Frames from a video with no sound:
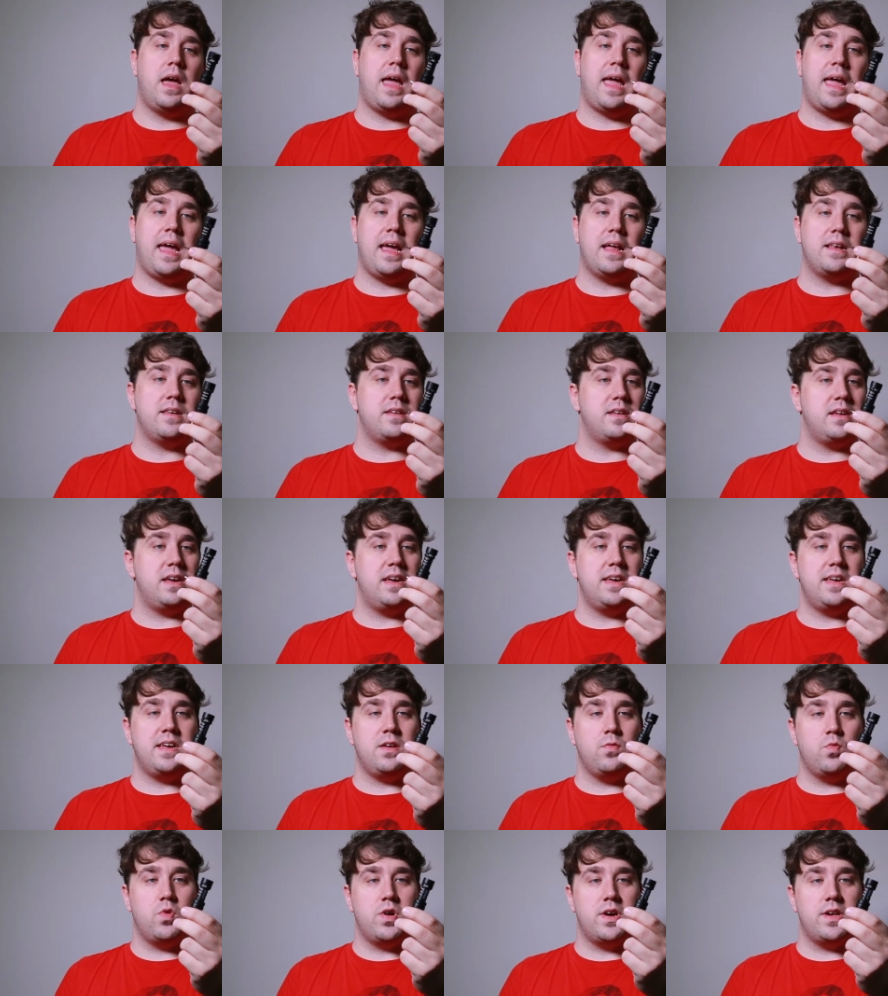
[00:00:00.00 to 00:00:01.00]
And
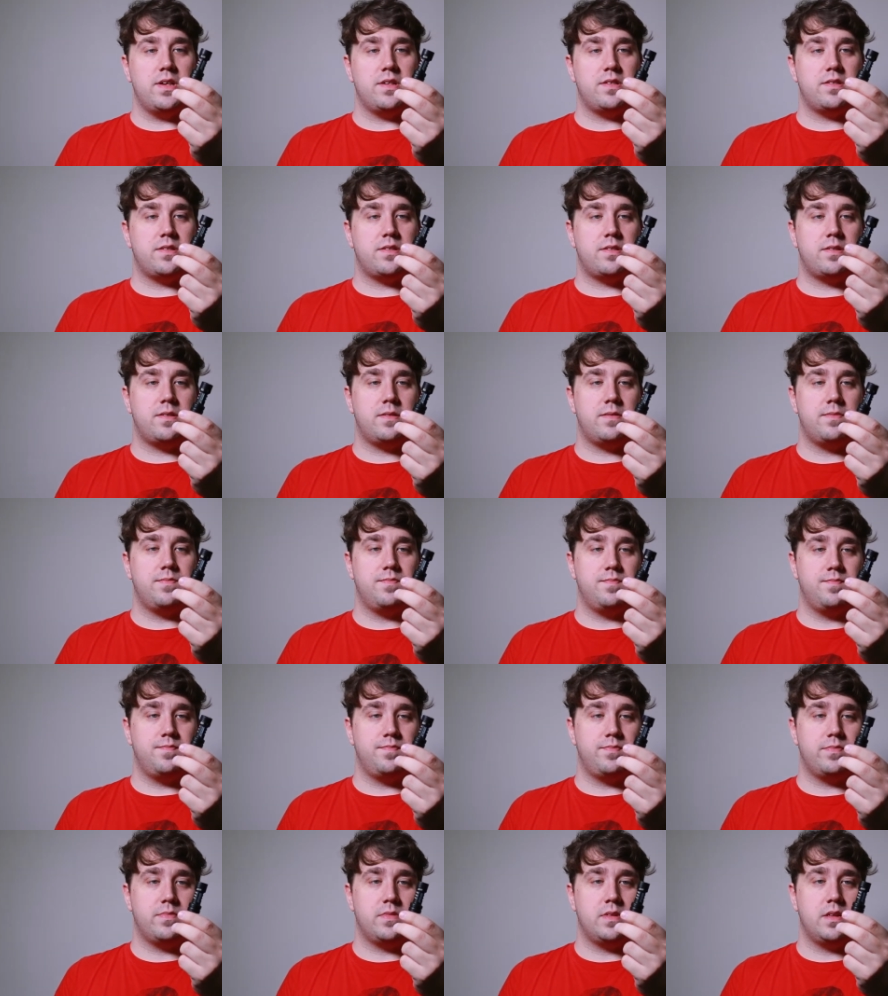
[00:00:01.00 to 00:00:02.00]
it was
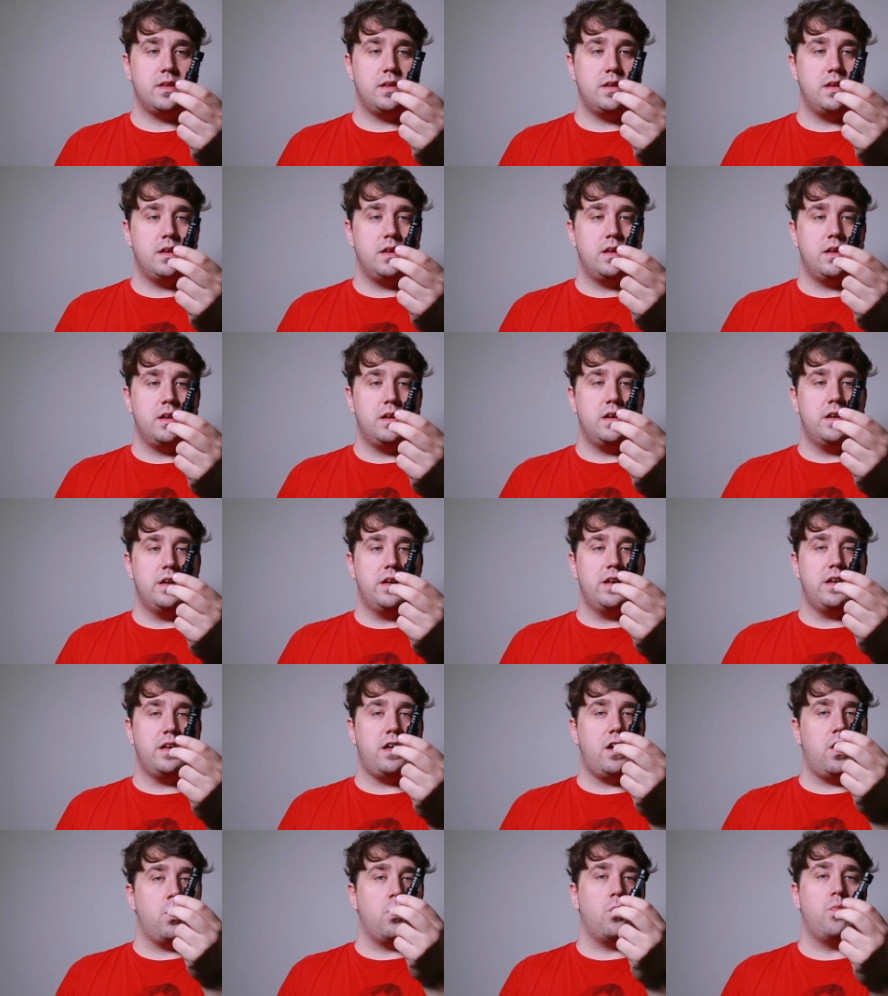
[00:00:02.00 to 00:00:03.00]

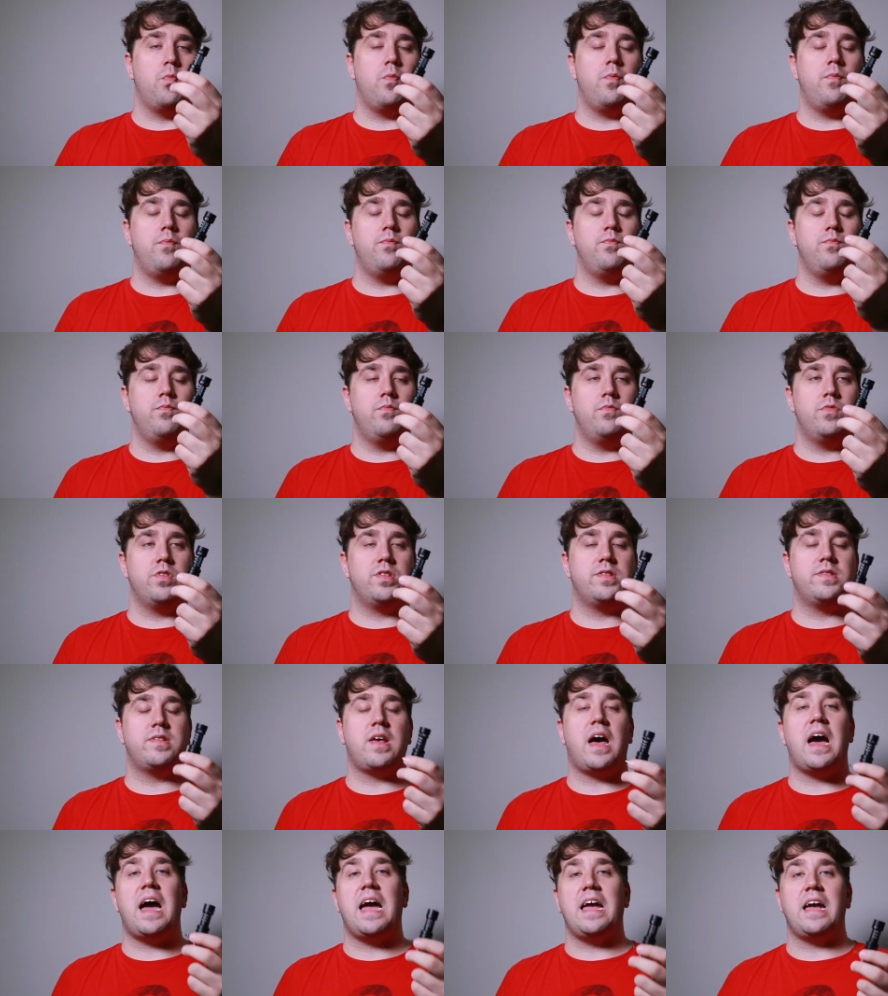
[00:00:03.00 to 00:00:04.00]
a
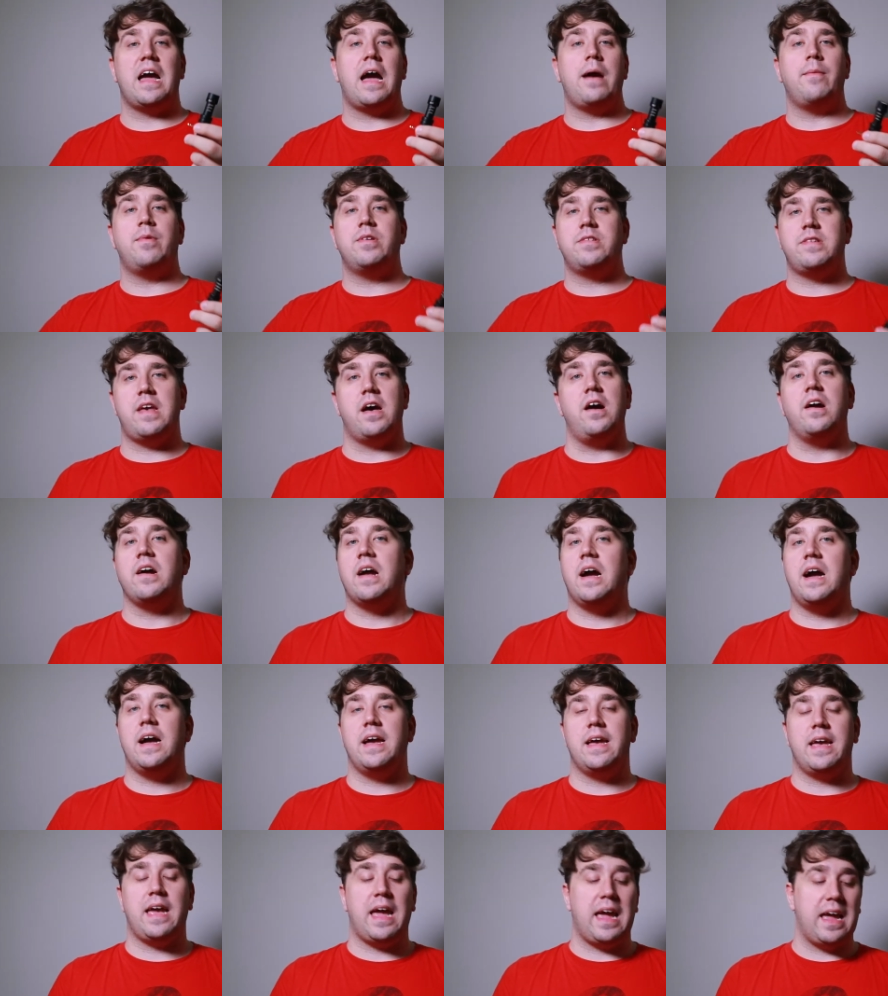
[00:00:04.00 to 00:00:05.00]
side, I'm a sound
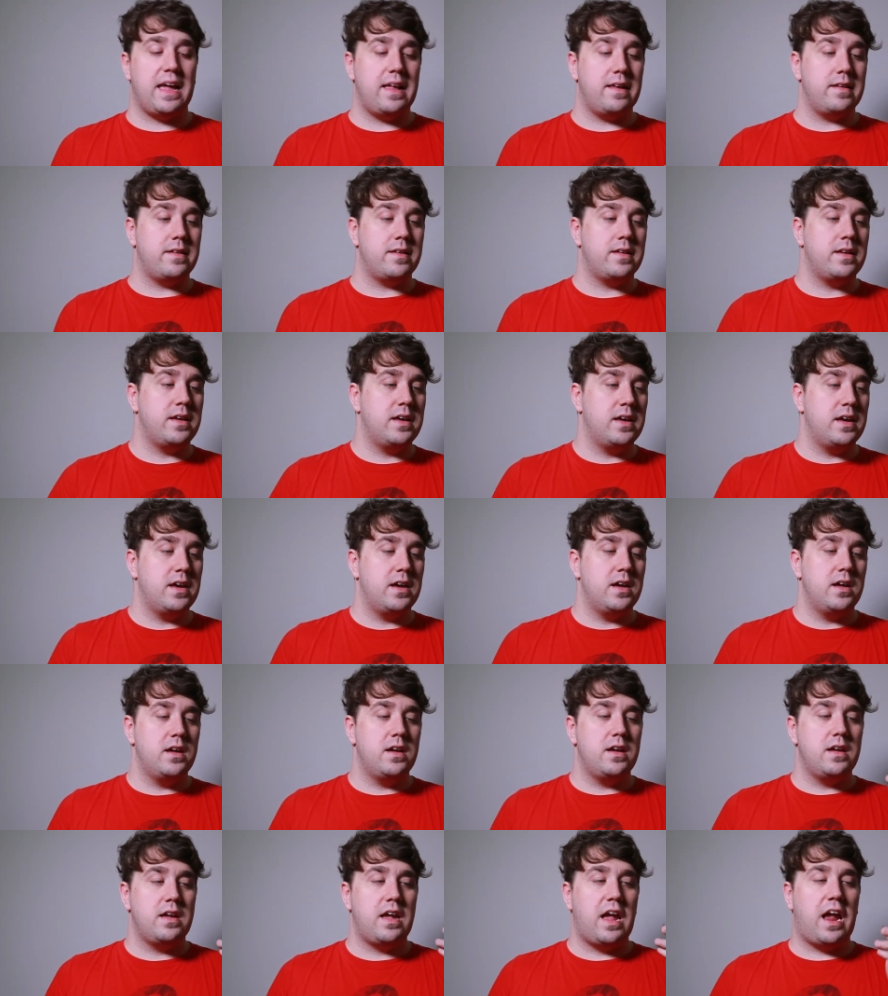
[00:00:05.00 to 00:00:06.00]
guy, and
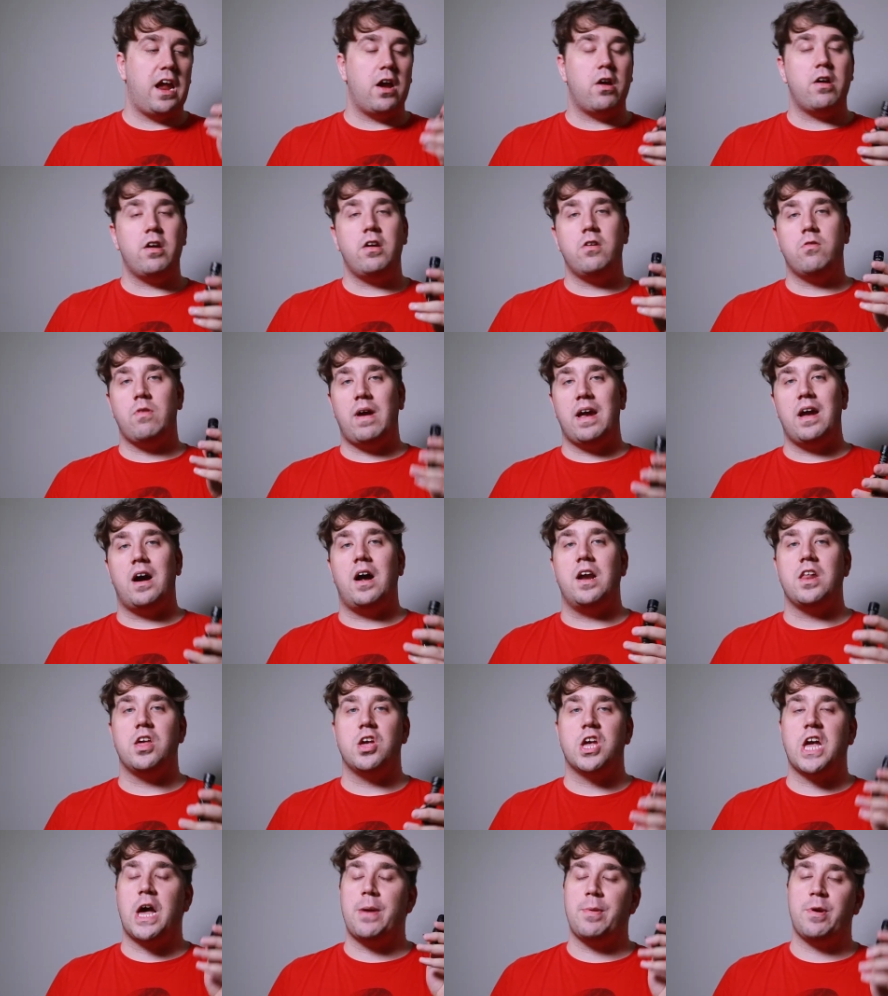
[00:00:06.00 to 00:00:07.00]
hearing great
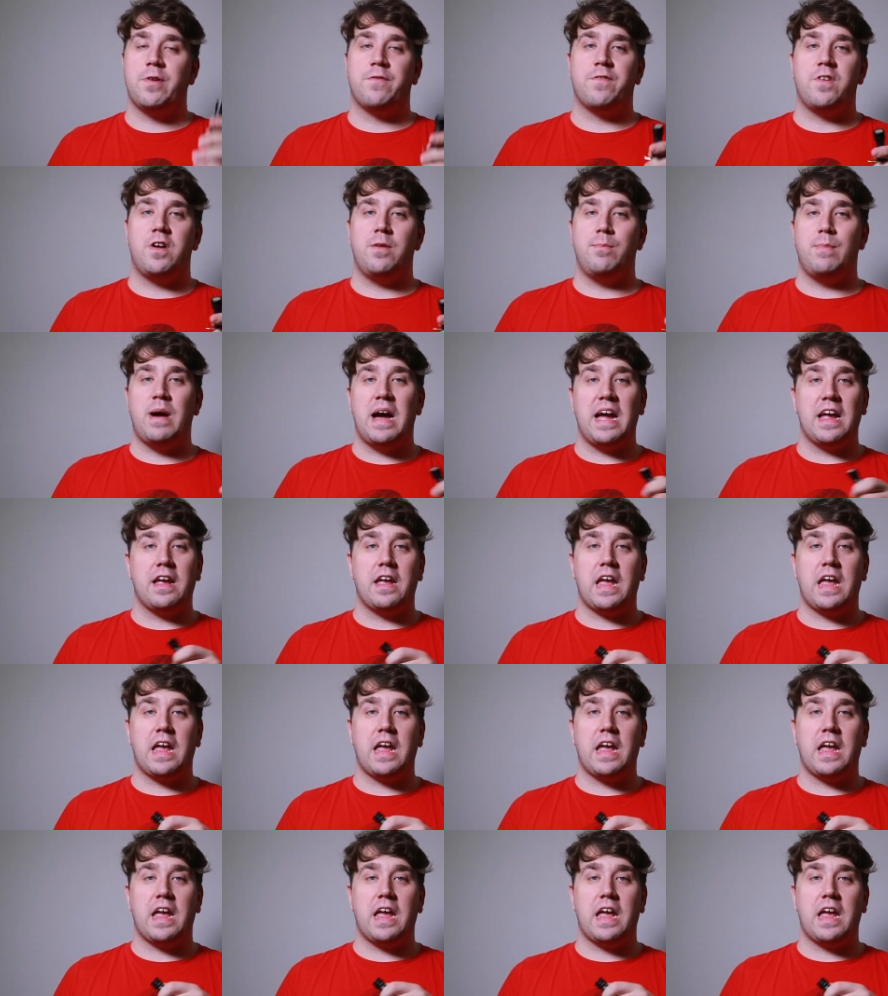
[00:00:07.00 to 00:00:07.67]
audio coming from my